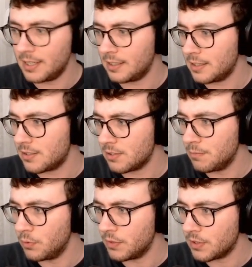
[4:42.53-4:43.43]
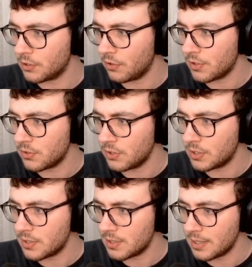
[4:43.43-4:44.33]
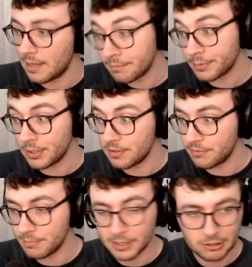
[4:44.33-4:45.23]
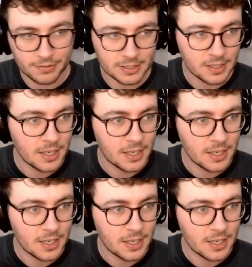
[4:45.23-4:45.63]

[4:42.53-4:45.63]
Let's just move this across so you can see that because of my graphics.